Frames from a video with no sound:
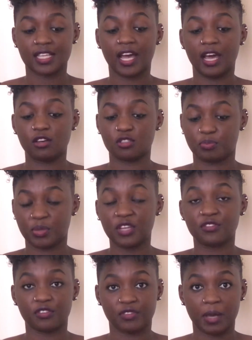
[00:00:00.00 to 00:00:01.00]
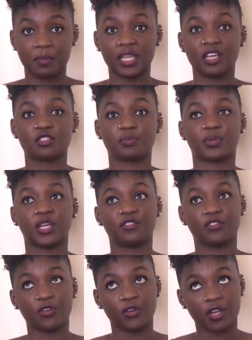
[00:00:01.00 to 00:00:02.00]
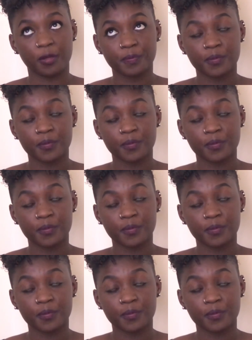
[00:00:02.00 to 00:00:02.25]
I was praying for family, I was praying for